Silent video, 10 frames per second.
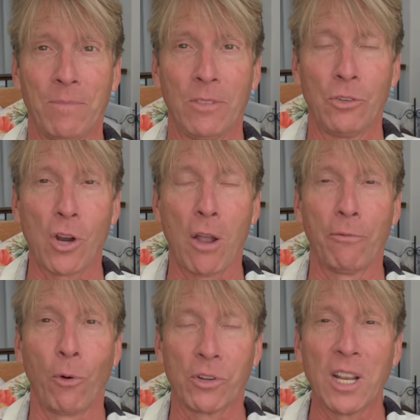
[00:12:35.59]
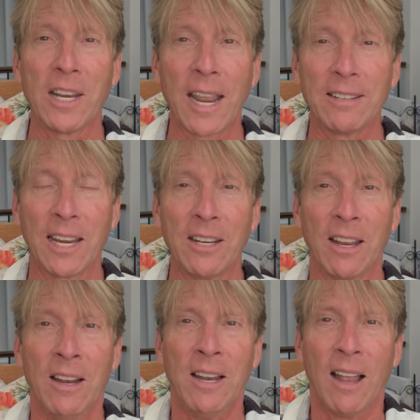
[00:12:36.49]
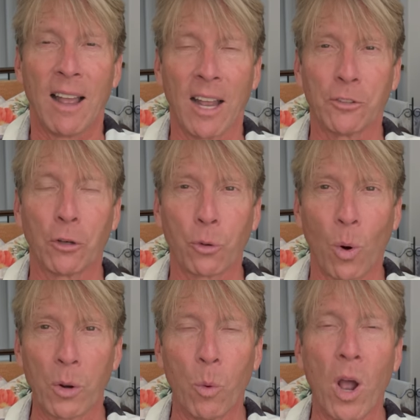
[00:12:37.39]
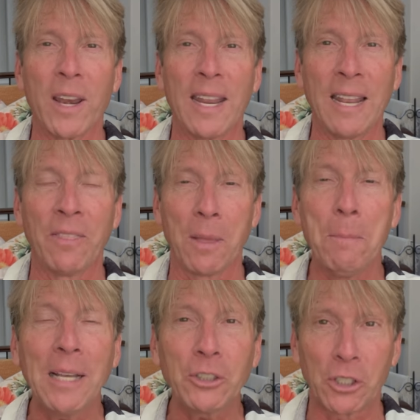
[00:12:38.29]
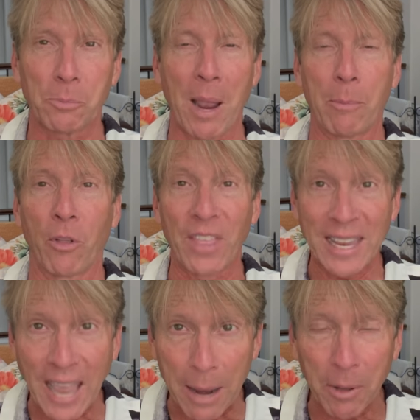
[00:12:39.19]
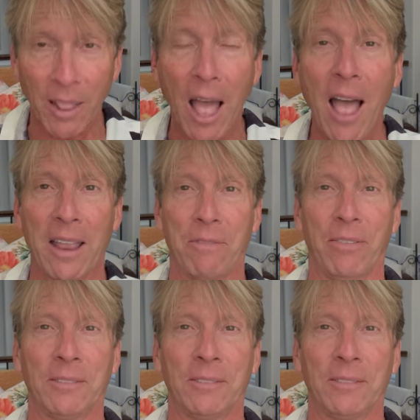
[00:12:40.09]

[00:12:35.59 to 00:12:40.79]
John 14, 18 uh, to 21 in the Message Bible. They came alive.